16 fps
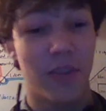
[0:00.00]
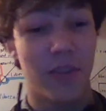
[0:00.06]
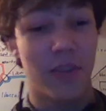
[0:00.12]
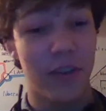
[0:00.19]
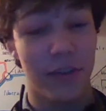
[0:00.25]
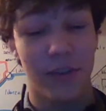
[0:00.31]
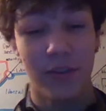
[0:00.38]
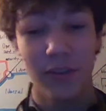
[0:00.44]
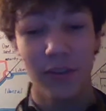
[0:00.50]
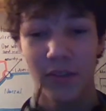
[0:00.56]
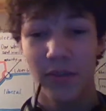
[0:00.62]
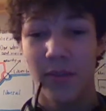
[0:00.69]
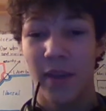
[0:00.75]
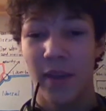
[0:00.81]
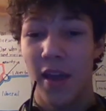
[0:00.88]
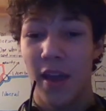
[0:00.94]
others.
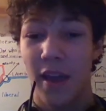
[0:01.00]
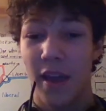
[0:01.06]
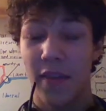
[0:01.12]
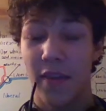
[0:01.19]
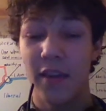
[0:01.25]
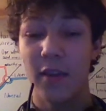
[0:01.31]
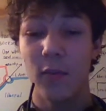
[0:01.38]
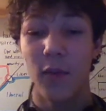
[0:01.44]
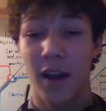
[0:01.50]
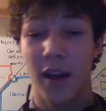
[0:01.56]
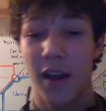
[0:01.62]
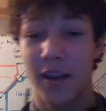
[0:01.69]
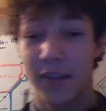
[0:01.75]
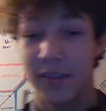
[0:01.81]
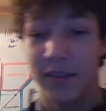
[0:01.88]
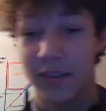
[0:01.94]
And then it went
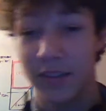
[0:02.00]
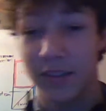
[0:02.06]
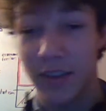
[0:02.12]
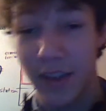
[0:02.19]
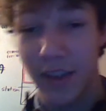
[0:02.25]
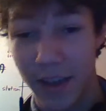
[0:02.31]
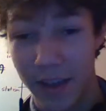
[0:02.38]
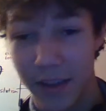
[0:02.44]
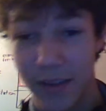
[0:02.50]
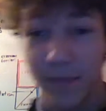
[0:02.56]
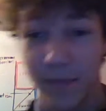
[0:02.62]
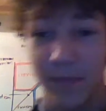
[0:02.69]
on to say